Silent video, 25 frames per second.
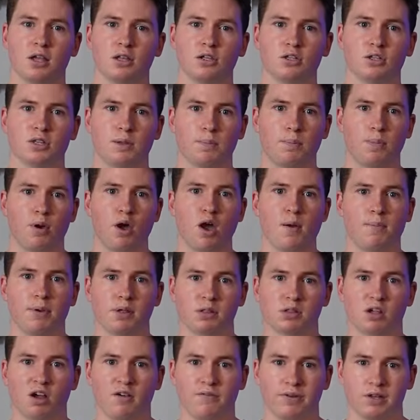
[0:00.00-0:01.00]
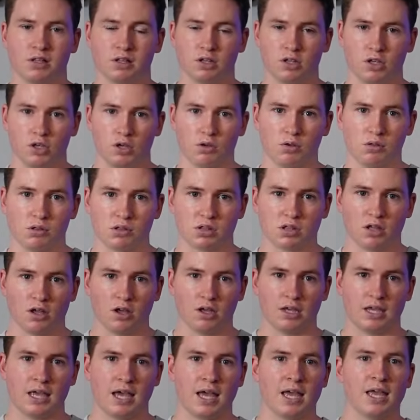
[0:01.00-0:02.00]
to the purpose of its use,
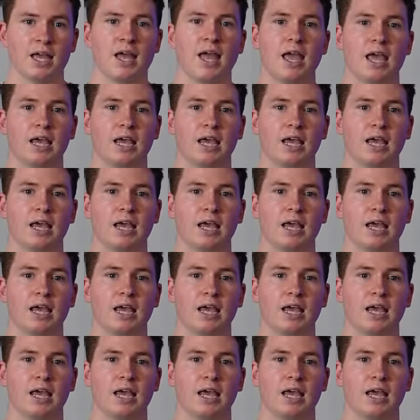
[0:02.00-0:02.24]
okay?